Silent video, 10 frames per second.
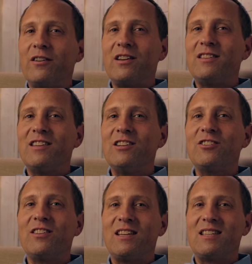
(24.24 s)

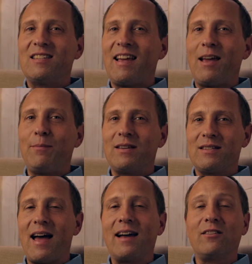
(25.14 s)
essentially the same
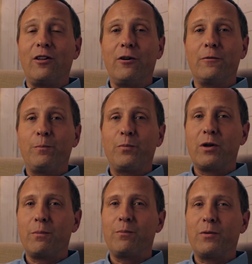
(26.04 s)
exact loan.
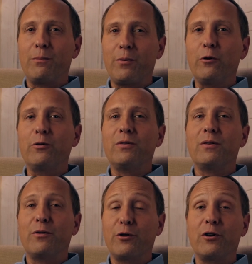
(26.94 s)
They're both
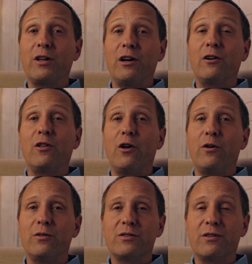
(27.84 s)
30-year
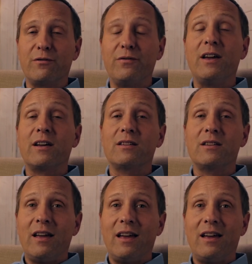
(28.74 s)
loans, they're
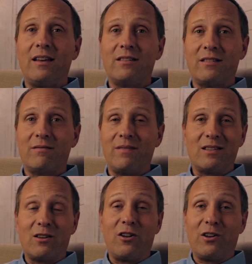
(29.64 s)
fixed, and
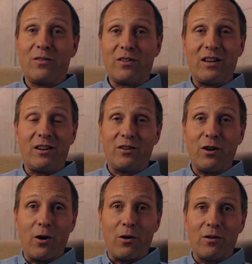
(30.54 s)
that's all you really need to know.